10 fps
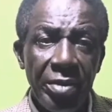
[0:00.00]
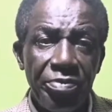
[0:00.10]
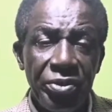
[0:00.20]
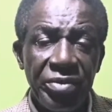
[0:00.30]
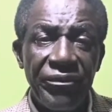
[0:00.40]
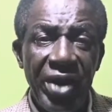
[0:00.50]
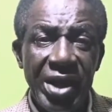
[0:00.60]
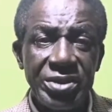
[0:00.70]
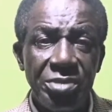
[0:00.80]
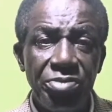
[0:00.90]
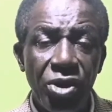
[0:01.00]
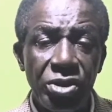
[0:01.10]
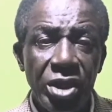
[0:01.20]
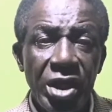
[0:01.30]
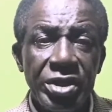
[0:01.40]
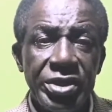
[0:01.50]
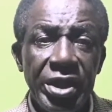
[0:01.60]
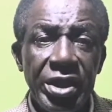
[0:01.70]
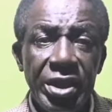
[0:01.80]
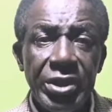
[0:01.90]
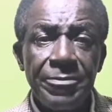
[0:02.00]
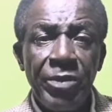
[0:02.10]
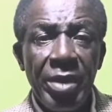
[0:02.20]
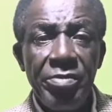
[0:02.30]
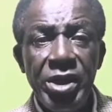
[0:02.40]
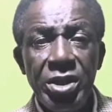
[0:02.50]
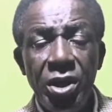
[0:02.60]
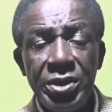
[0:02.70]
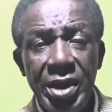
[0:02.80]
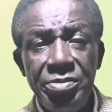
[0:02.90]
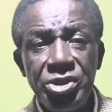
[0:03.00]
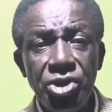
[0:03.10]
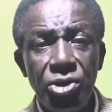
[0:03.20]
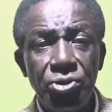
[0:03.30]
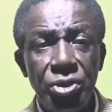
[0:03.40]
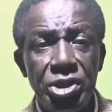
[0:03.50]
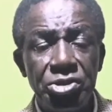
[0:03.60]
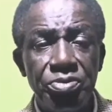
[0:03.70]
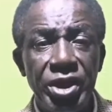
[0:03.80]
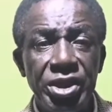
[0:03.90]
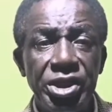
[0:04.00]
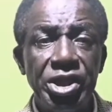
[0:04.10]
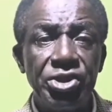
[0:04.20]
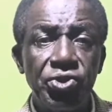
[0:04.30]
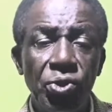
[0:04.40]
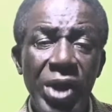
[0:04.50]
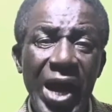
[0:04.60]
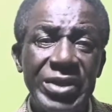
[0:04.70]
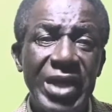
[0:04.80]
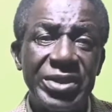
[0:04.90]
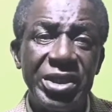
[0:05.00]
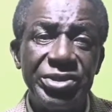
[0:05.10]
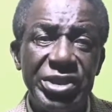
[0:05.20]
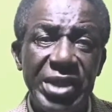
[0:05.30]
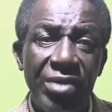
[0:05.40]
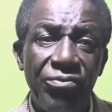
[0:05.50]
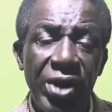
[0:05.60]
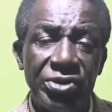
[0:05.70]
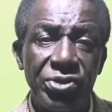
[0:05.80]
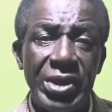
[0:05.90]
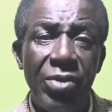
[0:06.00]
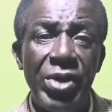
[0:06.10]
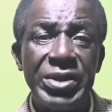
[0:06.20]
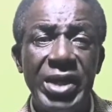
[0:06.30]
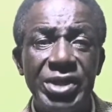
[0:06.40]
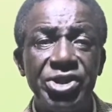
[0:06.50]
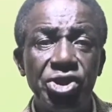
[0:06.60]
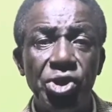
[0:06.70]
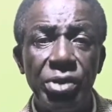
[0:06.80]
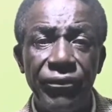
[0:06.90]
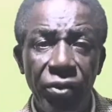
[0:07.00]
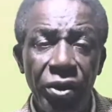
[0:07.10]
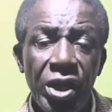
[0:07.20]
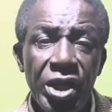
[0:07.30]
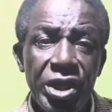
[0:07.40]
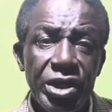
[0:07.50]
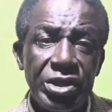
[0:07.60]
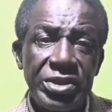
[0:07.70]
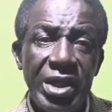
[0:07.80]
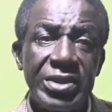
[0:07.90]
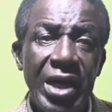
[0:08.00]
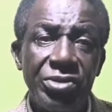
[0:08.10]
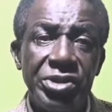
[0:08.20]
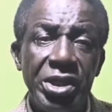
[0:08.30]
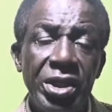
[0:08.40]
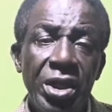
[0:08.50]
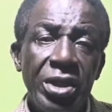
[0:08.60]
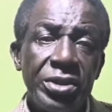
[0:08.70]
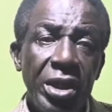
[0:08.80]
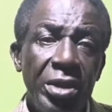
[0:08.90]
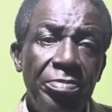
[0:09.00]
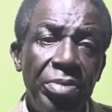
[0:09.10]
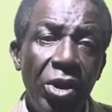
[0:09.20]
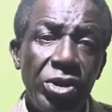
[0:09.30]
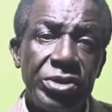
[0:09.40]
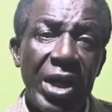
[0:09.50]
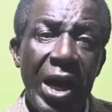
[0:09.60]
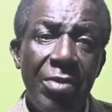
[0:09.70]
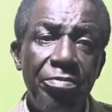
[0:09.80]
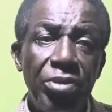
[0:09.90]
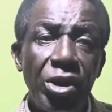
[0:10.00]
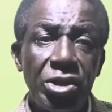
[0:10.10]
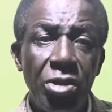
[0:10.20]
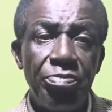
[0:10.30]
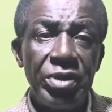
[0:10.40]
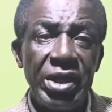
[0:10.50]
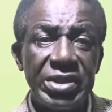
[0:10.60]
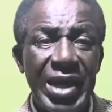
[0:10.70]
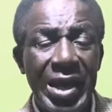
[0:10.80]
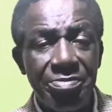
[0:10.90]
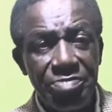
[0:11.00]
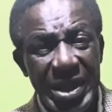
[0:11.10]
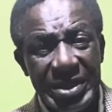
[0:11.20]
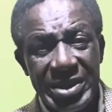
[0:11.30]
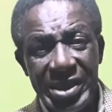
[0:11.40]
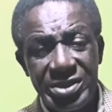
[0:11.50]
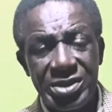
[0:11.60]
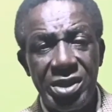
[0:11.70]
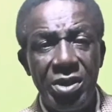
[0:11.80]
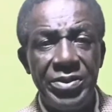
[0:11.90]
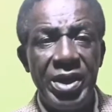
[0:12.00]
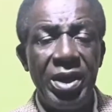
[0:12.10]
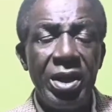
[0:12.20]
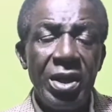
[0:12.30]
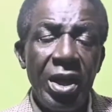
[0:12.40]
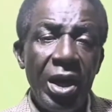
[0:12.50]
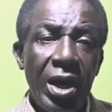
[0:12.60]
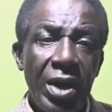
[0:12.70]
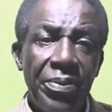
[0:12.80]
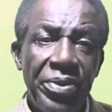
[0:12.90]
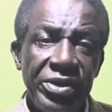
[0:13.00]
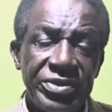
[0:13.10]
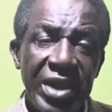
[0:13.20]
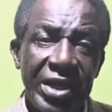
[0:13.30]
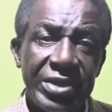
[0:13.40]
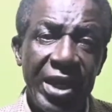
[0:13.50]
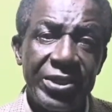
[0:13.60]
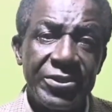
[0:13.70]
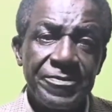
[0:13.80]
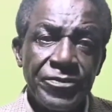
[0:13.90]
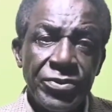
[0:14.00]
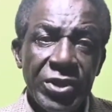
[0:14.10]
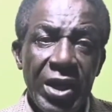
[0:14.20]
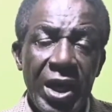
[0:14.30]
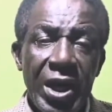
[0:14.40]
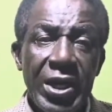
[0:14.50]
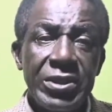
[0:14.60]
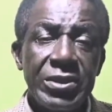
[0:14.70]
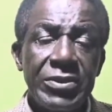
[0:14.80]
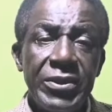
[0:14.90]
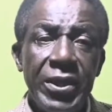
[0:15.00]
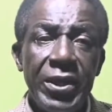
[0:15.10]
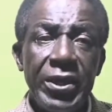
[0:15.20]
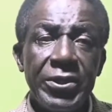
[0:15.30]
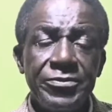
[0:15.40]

purify the blood. The other major role it plays is to act as a reservoir, so that when there is a shortfall, it sends out the blood and blood components and platelets, other things like that. The